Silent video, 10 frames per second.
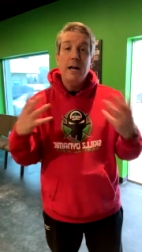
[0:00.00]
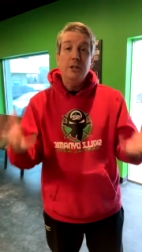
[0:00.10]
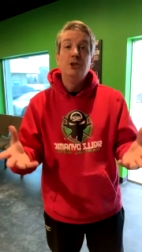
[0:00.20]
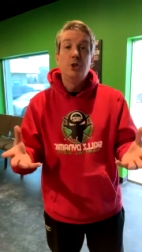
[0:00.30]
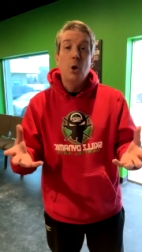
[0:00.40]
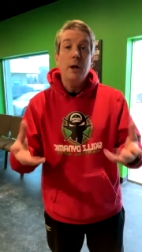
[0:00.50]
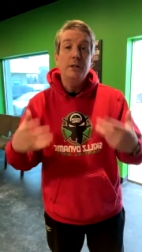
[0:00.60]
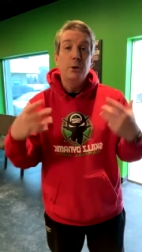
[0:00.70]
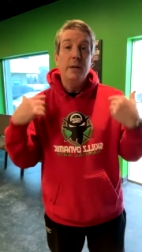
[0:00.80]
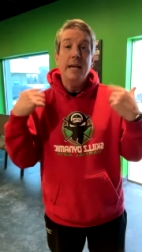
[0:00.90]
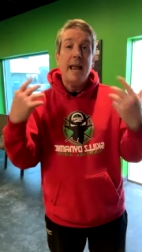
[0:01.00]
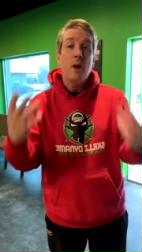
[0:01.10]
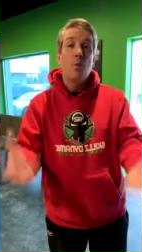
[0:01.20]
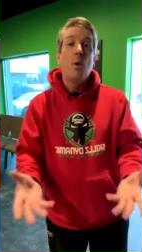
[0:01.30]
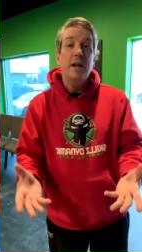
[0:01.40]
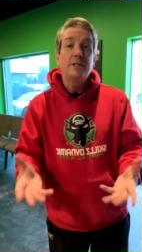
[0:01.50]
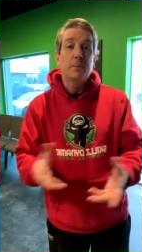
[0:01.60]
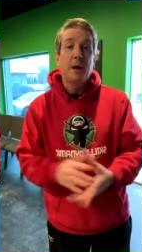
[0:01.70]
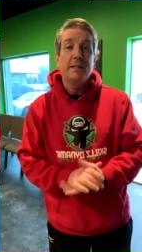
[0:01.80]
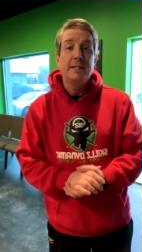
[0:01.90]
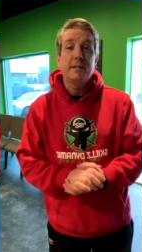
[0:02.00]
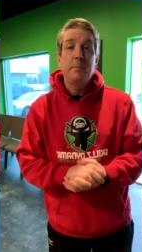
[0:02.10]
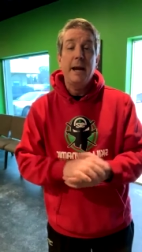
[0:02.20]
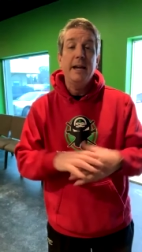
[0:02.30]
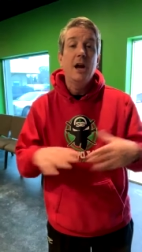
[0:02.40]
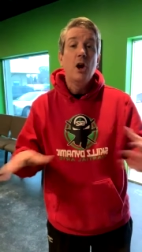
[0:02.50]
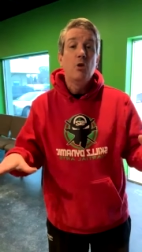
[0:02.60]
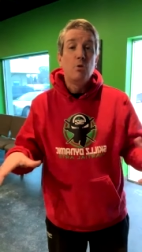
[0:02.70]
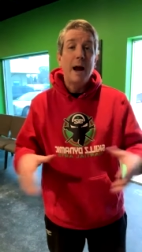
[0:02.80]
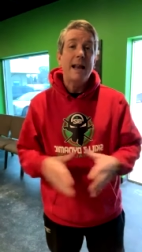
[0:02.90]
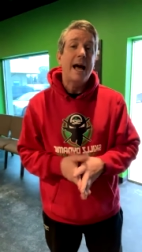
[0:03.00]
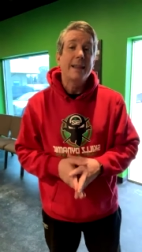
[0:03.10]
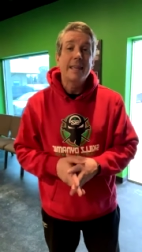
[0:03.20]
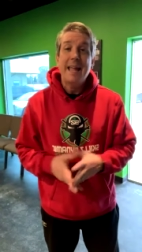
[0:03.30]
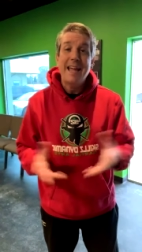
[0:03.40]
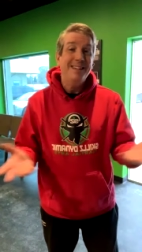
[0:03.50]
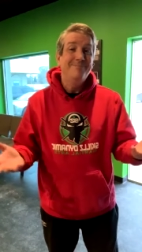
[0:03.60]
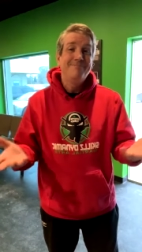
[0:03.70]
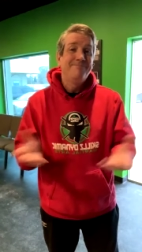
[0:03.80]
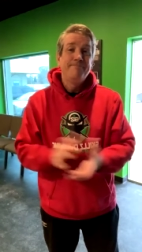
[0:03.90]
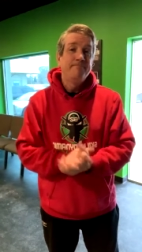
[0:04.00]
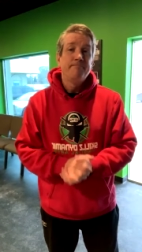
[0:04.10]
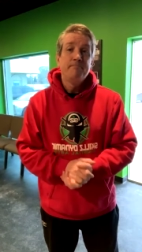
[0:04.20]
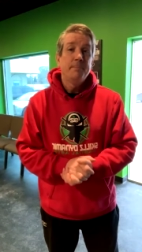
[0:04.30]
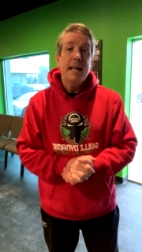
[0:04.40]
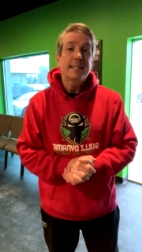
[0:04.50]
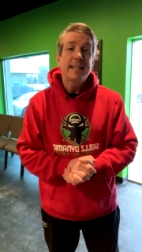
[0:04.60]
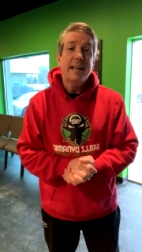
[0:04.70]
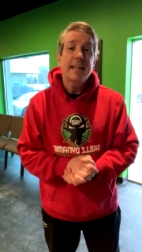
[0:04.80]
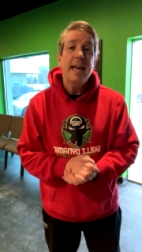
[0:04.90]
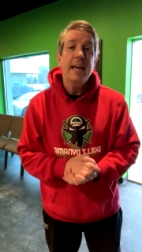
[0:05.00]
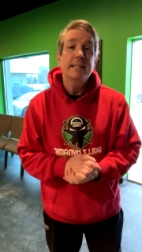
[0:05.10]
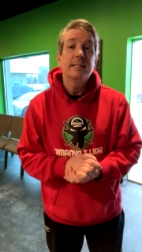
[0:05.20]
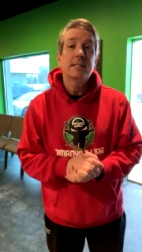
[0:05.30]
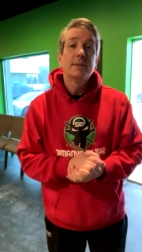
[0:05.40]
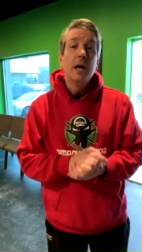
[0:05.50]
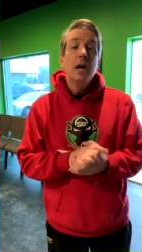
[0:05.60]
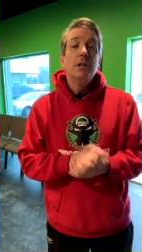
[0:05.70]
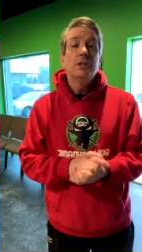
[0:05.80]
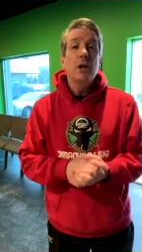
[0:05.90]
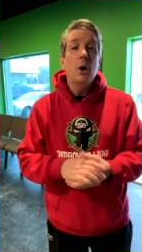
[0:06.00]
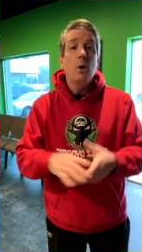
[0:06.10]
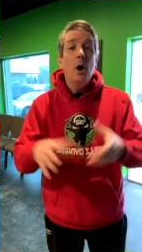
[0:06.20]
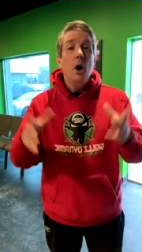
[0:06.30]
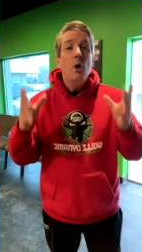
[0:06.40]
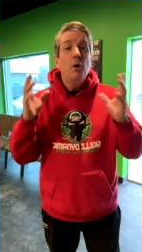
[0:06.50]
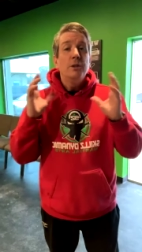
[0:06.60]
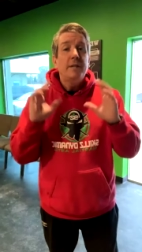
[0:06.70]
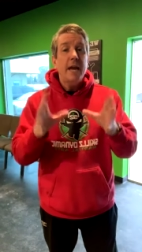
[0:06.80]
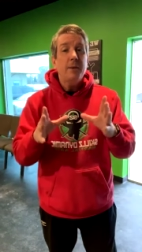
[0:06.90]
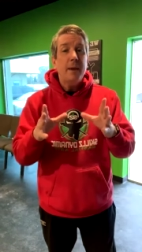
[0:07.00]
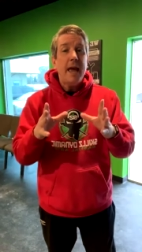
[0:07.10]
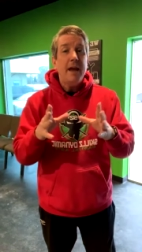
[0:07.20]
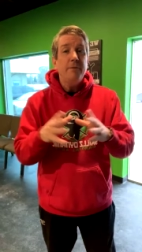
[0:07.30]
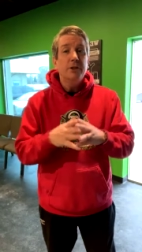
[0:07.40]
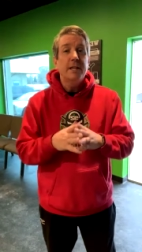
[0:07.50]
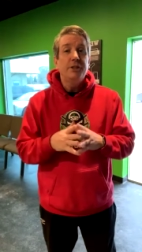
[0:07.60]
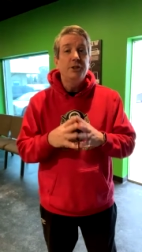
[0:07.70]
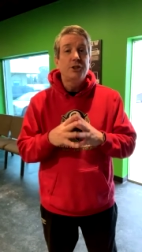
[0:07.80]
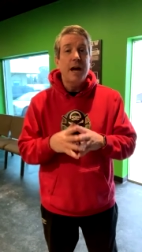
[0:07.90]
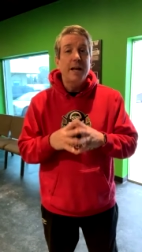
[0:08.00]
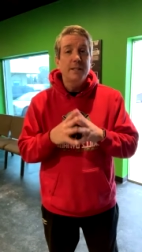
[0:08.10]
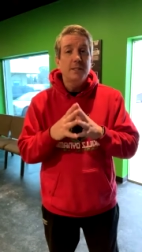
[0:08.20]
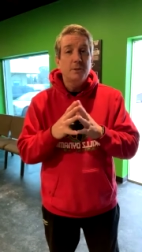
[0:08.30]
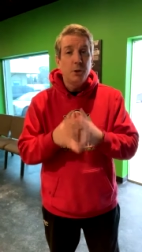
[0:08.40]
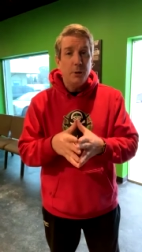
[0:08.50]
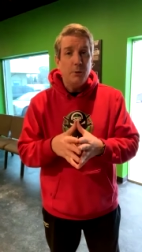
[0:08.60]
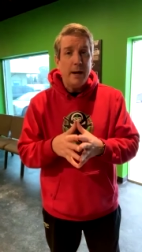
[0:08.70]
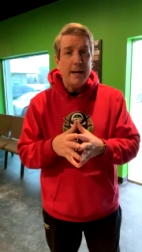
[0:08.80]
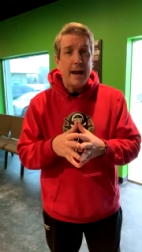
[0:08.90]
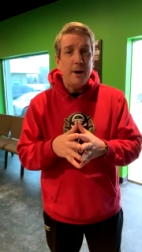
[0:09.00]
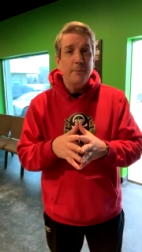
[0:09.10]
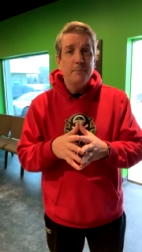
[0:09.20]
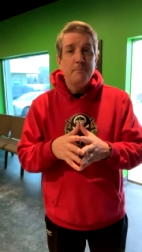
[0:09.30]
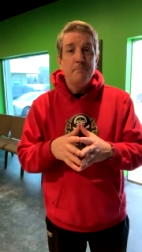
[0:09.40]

enjoy doing it and want to participate right out of the gate. That's not the case. So take behaviors that your child is doing right now,